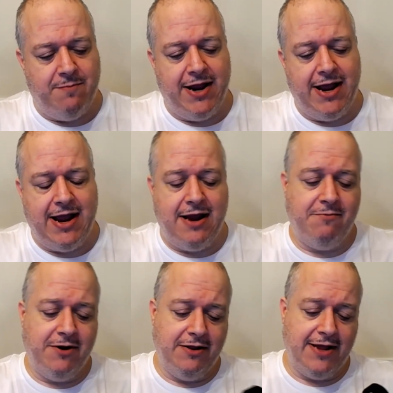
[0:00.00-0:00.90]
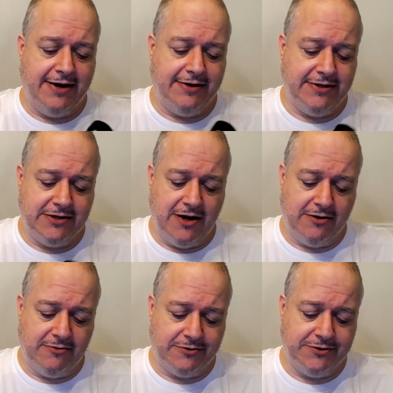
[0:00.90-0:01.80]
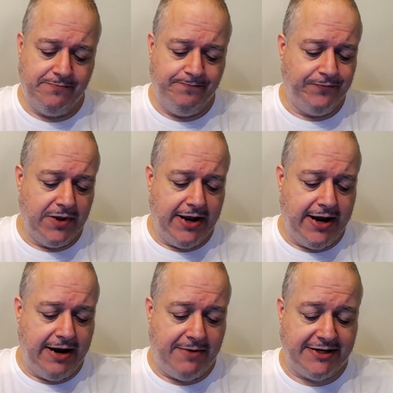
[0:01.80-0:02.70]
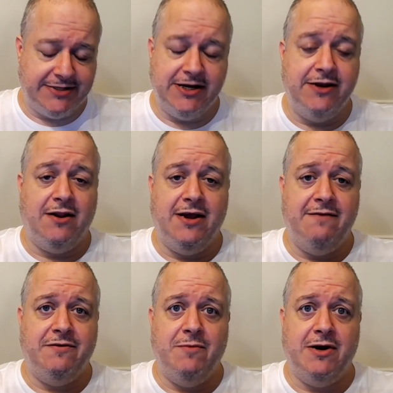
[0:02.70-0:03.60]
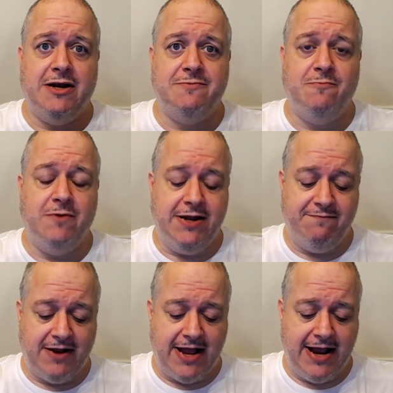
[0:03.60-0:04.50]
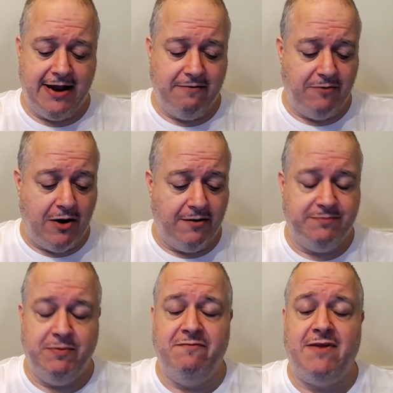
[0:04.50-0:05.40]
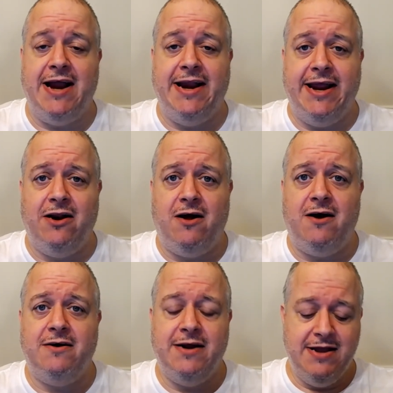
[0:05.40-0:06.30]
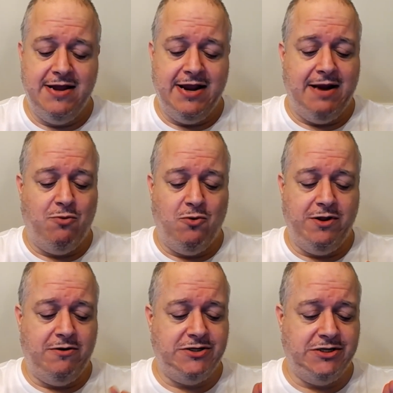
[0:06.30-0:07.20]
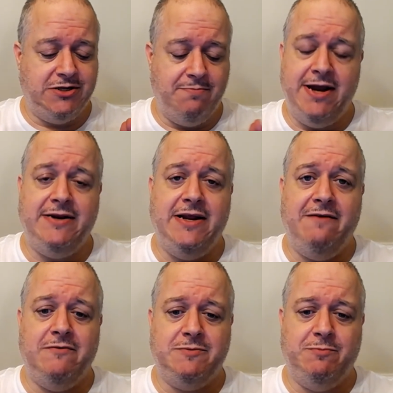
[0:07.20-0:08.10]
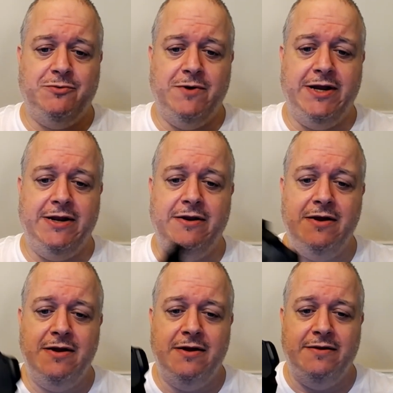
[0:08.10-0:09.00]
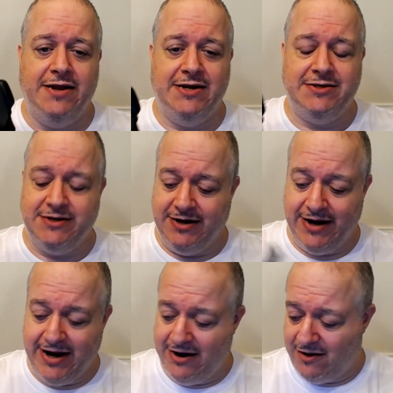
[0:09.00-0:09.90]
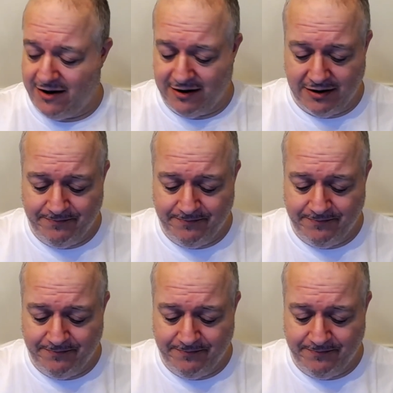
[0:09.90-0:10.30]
But I really like these goggles, and my son loves them because we fly. Always been flying analog, and boy, there's just a big difference between this and analog.